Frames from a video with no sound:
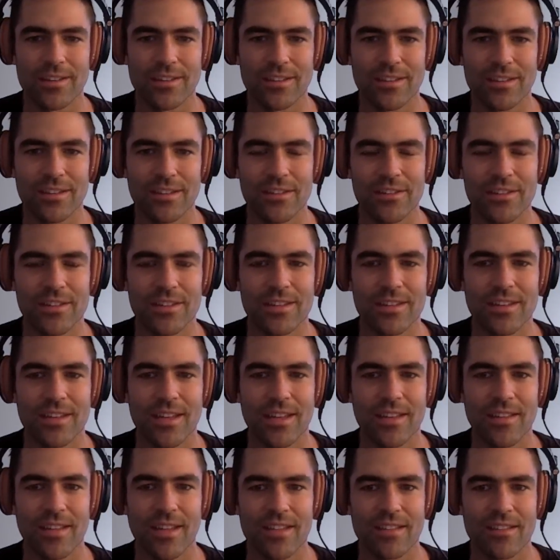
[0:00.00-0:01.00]
you know, and
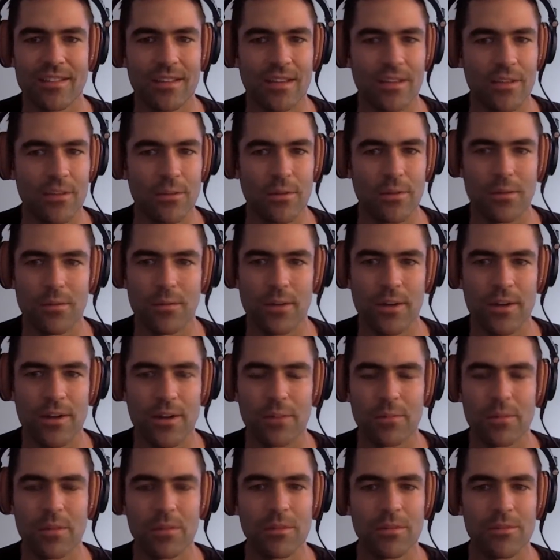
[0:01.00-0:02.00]
that's another one where I
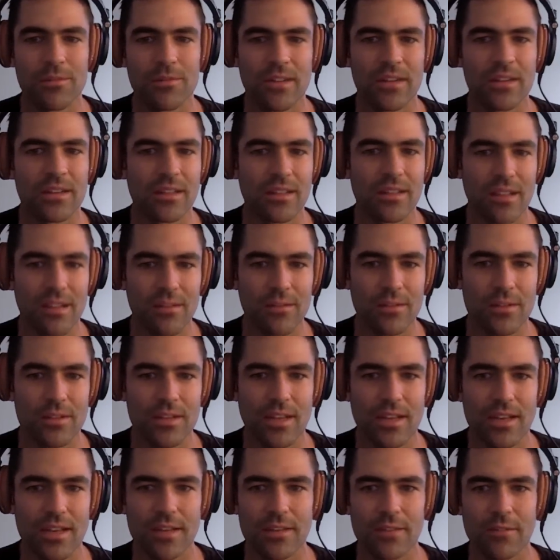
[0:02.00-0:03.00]
know people fell in love with
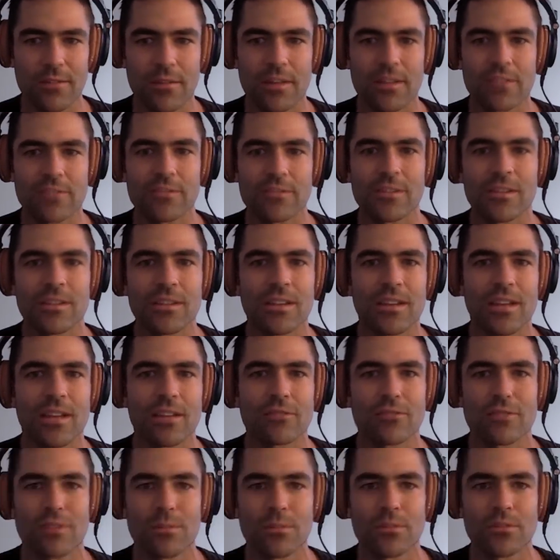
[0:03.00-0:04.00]
that iteration and
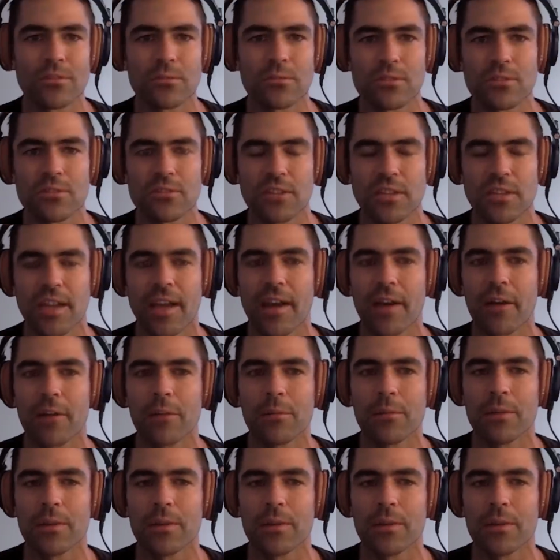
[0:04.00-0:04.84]
had trouble switching out.